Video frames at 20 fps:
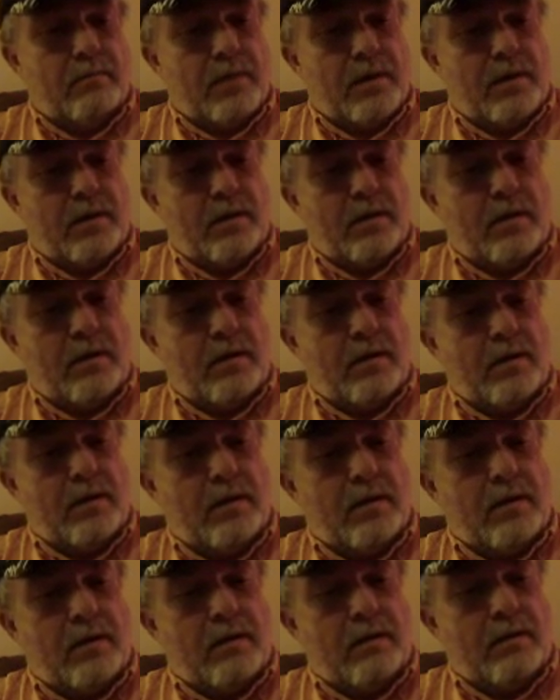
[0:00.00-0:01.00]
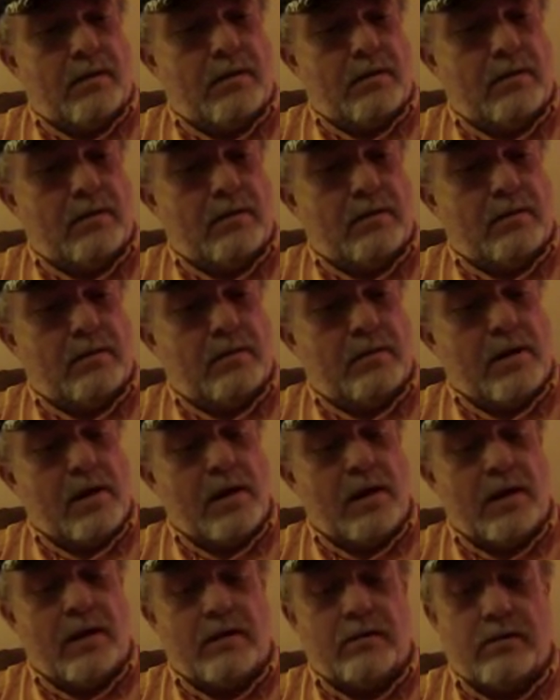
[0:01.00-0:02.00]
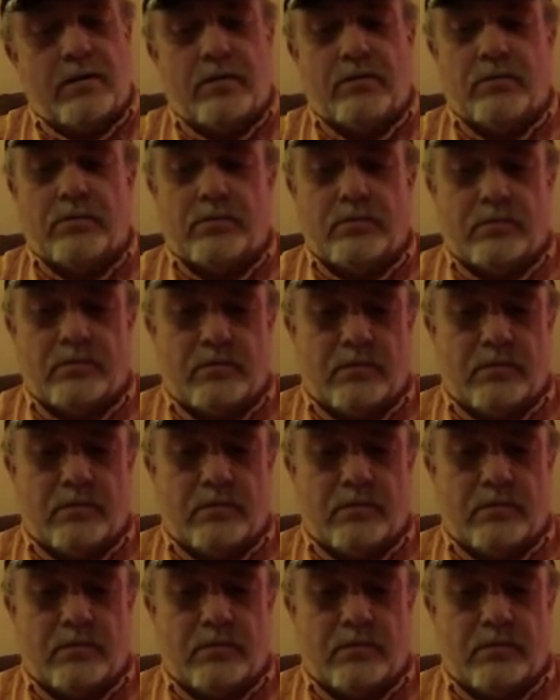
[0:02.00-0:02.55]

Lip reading: Man, I like those.